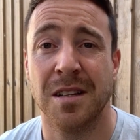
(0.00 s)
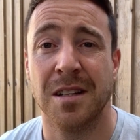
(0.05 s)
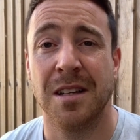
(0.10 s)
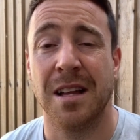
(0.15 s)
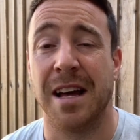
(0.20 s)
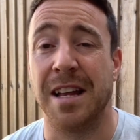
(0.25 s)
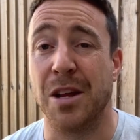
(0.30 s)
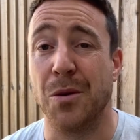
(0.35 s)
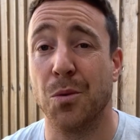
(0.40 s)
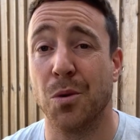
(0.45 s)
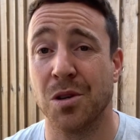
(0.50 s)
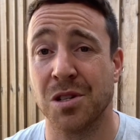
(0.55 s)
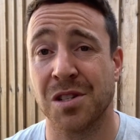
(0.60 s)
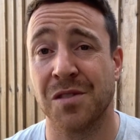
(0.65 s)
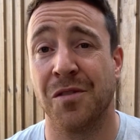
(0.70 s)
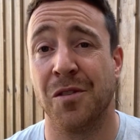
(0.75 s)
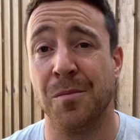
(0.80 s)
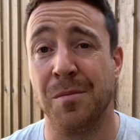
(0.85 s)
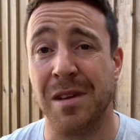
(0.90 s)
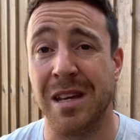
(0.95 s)
And it was
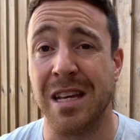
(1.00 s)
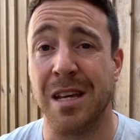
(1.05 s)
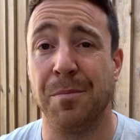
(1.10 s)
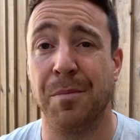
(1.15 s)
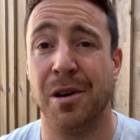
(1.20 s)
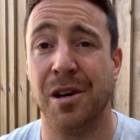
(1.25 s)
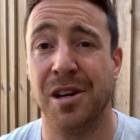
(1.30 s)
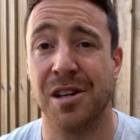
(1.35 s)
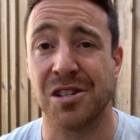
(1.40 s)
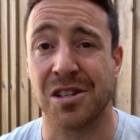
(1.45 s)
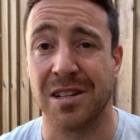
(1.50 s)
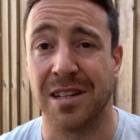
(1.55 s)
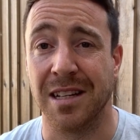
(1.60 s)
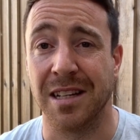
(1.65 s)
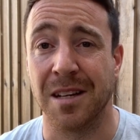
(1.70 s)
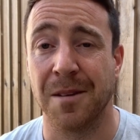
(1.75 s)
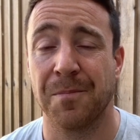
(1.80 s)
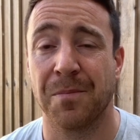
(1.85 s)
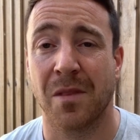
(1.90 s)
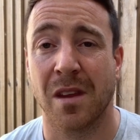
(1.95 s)
for me personally.